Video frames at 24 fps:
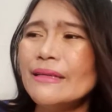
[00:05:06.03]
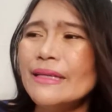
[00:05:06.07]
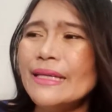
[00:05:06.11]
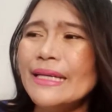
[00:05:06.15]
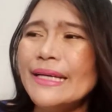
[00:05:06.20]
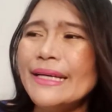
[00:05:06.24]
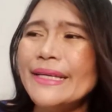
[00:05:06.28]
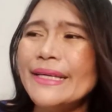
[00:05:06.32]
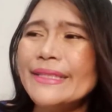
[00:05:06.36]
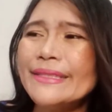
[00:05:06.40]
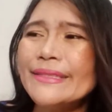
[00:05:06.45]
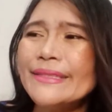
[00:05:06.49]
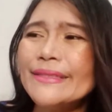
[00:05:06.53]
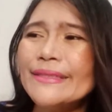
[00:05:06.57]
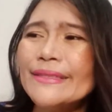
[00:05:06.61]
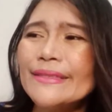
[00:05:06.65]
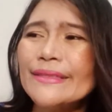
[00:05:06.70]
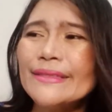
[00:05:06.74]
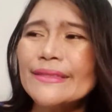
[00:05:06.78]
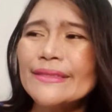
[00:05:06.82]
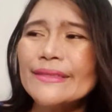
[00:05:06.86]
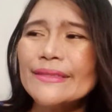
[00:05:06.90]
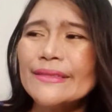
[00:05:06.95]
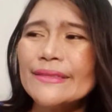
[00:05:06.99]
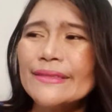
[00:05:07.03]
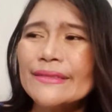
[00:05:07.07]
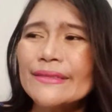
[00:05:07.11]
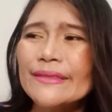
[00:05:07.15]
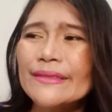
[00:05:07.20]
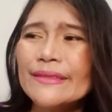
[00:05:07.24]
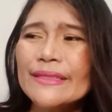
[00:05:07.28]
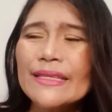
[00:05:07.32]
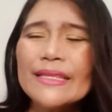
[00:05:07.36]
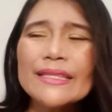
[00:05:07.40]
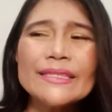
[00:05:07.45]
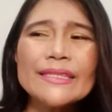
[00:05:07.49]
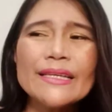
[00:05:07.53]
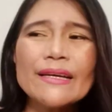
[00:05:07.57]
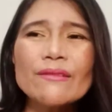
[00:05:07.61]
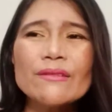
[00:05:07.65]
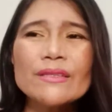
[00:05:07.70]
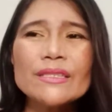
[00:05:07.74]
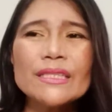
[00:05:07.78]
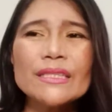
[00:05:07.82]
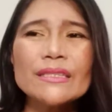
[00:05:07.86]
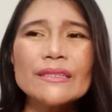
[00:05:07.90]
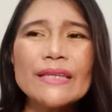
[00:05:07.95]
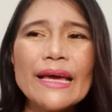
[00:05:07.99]
And since I
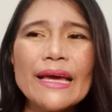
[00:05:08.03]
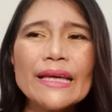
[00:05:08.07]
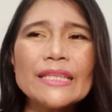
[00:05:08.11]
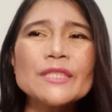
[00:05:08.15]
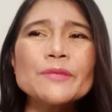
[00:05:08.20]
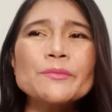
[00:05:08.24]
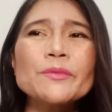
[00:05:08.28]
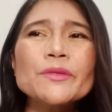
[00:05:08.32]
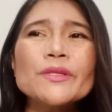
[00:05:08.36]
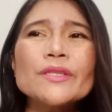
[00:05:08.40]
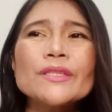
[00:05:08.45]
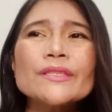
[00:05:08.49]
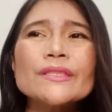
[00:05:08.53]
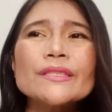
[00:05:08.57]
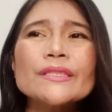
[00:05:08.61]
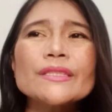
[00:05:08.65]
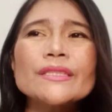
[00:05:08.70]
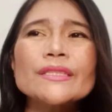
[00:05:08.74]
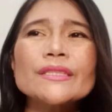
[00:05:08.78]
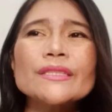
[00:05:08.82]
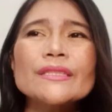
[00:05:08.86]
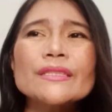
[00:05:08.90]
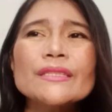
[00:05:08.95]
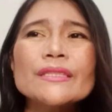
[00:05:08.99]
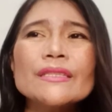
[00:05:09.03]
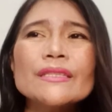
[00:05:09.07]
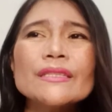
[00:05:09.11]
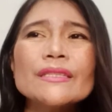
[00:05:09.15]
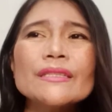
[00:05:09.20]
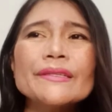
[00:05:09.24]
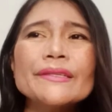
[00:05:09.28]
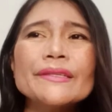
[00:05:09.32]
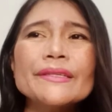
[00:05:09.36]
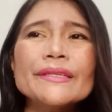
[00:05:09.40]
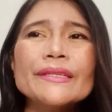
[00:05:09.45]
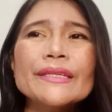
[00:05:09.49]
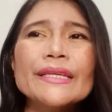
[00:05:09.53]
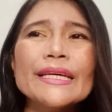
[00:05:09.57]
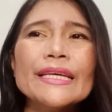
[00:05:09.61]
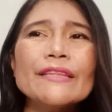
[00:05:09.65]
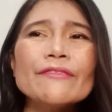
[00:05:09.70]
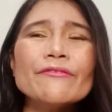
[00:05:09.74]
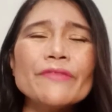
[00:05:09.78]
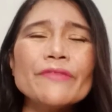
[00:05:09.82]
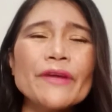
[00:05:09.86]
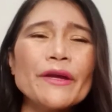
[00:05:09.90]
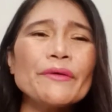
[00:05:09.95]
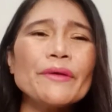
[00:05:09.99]
was an expert
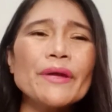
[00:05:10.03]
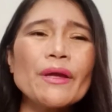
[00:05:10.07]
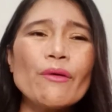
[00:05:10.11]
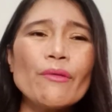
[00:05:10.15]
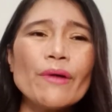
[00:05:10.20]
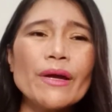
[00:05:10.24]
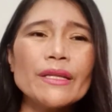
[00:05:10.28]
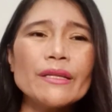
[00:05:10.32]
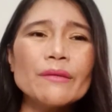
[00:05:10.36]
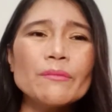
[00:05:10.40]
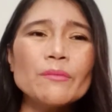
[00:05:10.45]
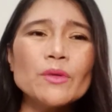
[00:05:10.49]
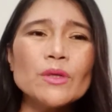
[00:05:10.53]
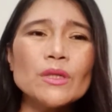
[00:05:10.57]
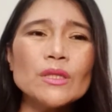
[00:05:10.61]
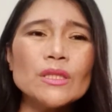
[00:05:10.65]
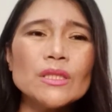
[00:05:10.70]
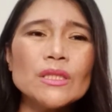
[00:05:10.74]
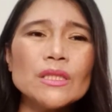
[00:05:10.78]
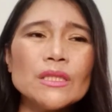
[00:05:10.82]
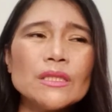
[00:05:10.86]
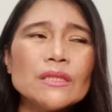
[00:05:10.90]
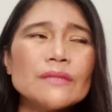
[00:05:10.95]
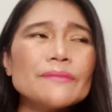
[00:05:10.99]
and very credible,